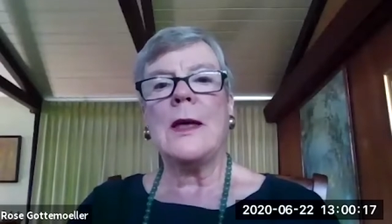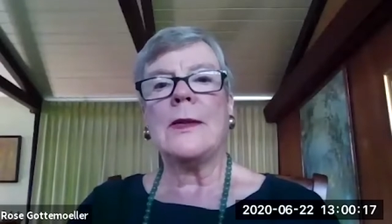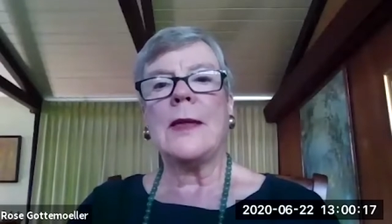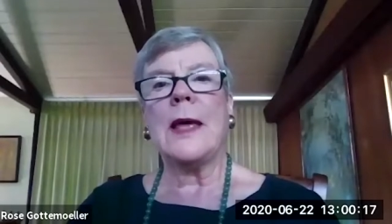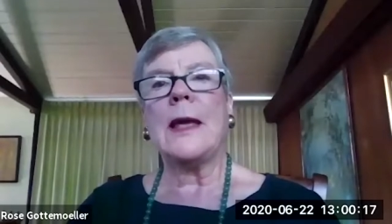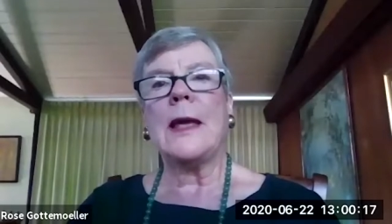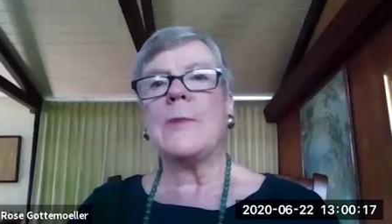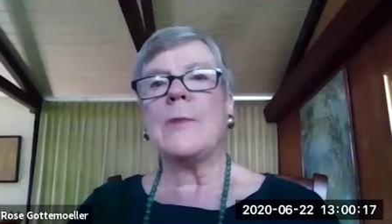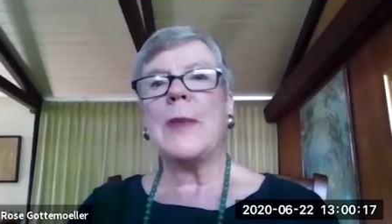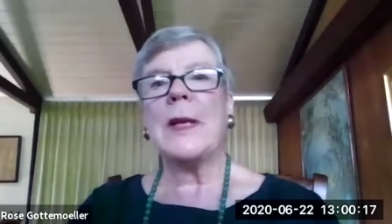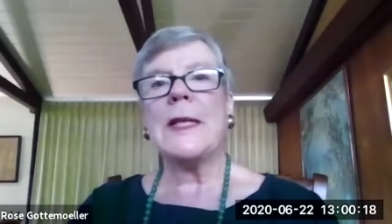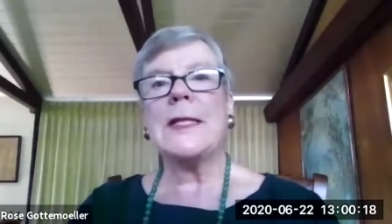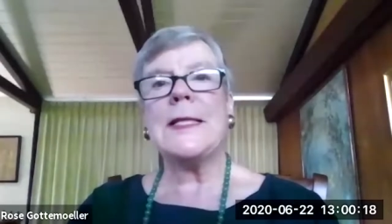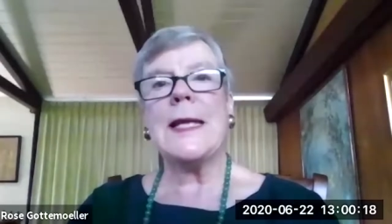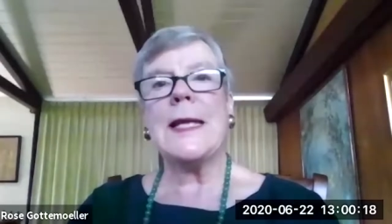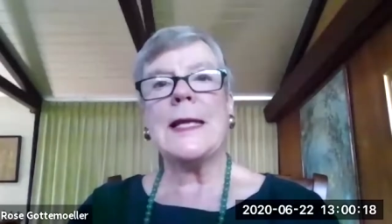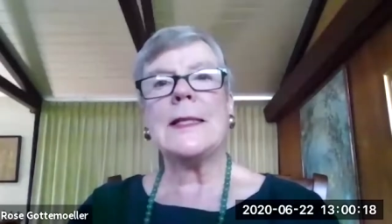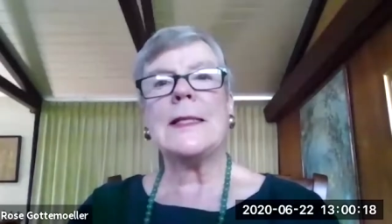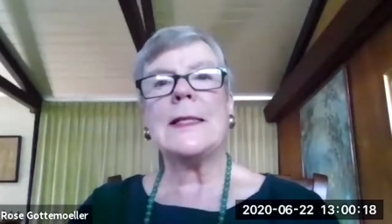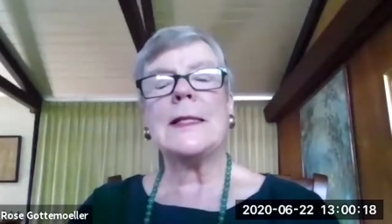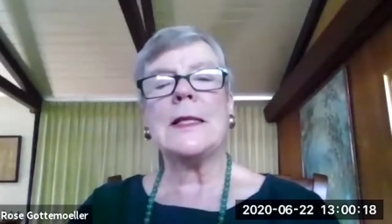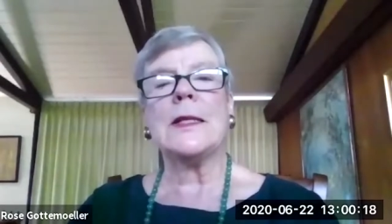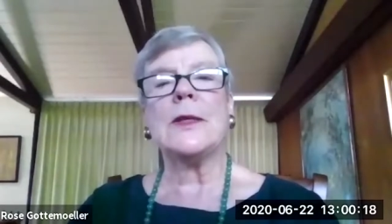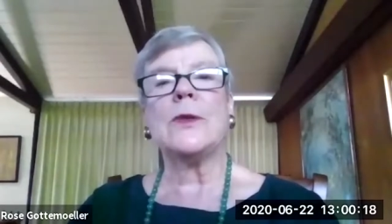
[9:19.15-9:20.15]
they had been
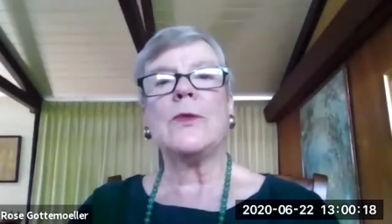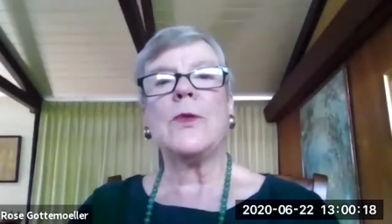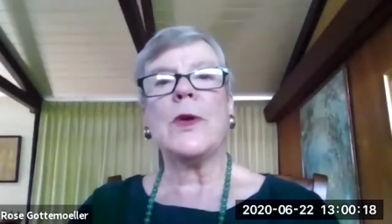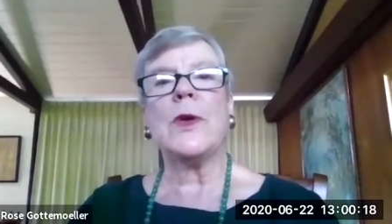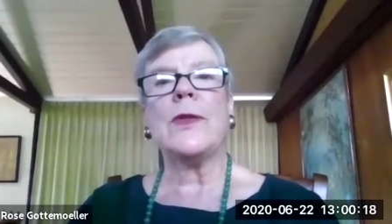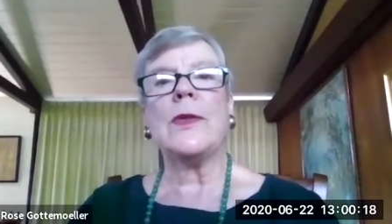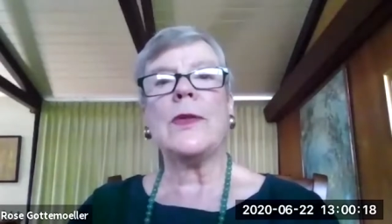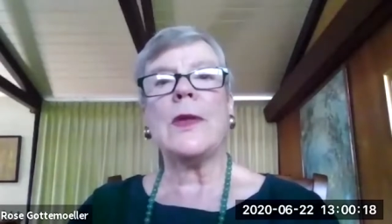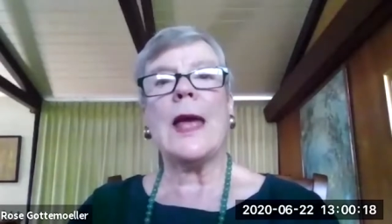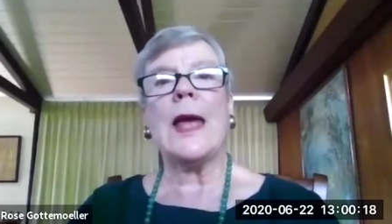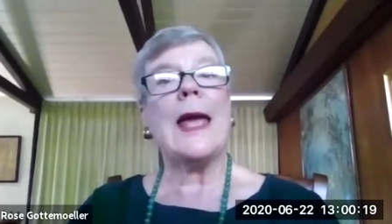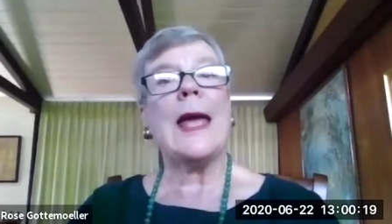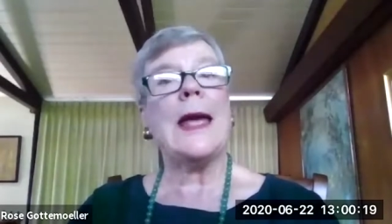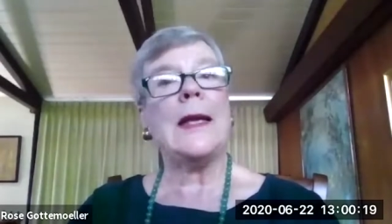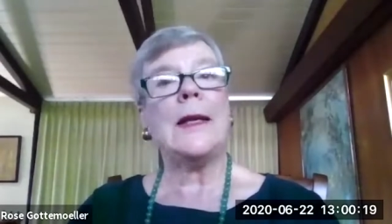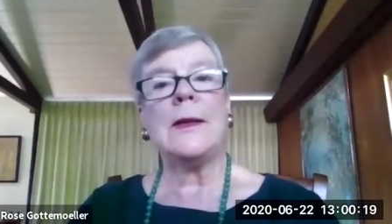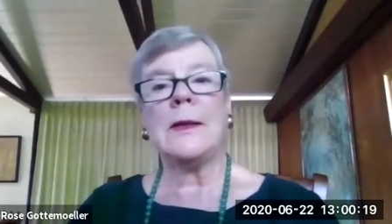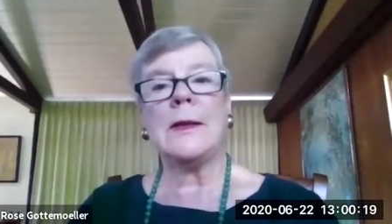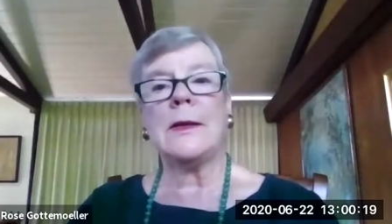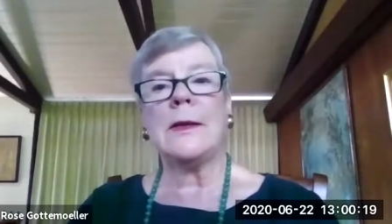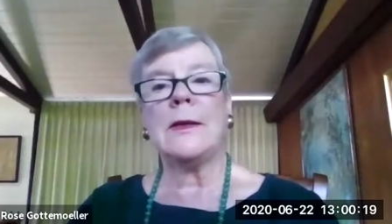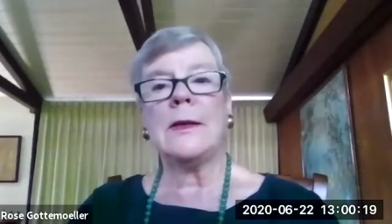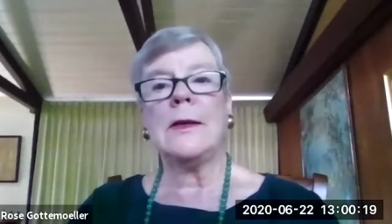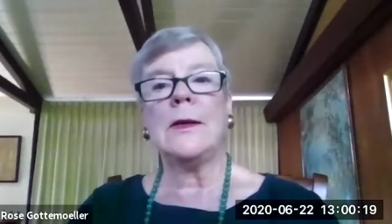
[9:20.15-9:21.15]
tested with
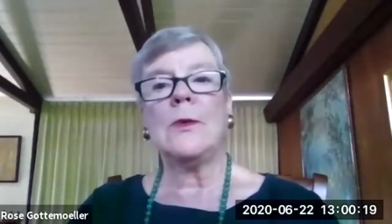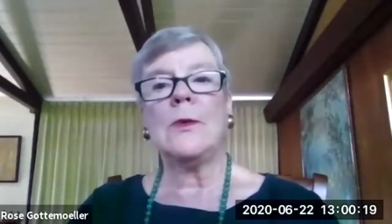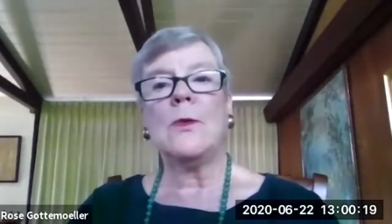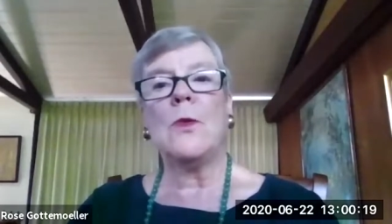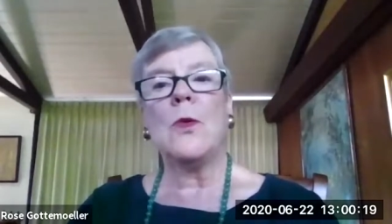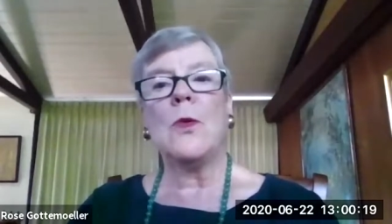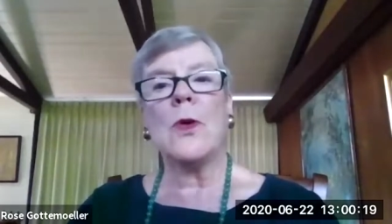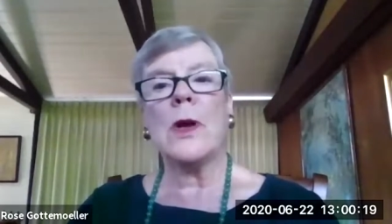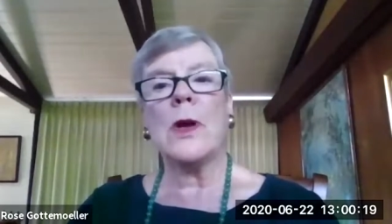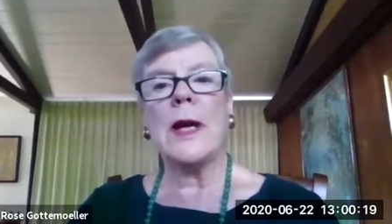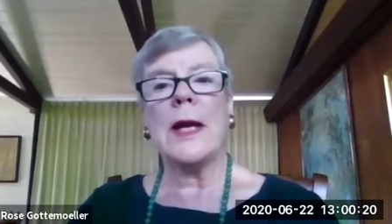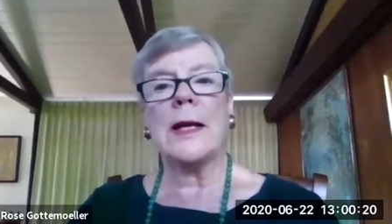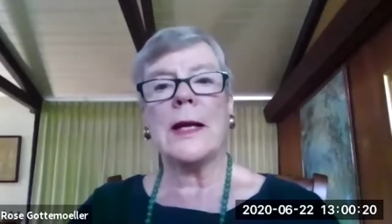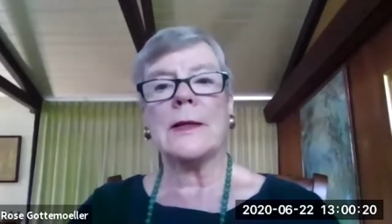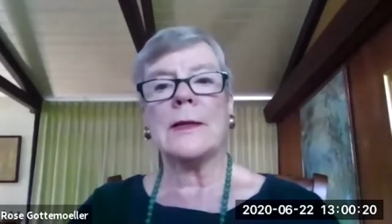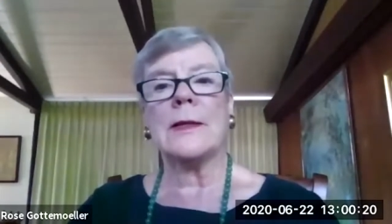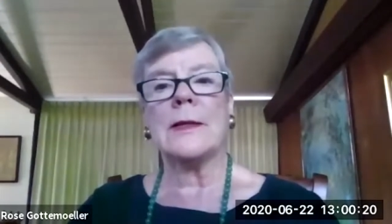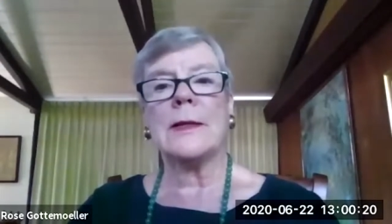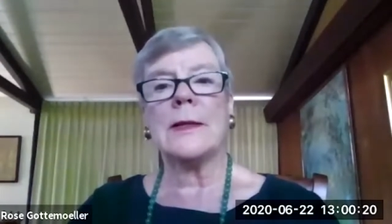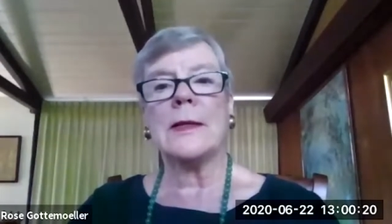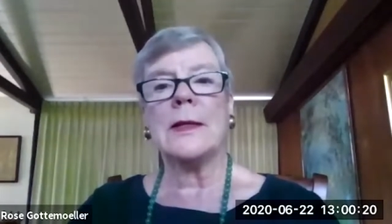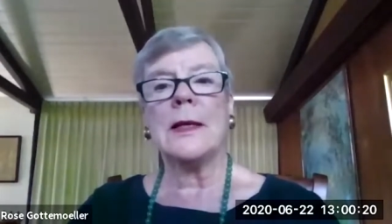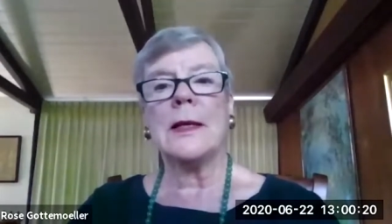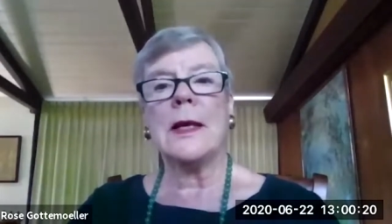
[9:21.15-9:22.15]
eight
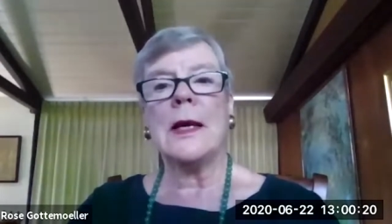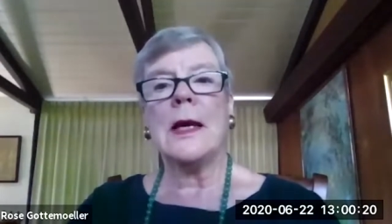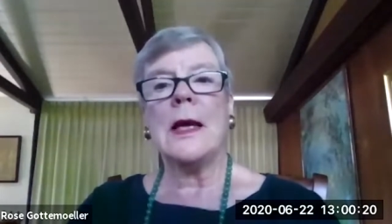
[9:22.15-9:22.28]
warheads.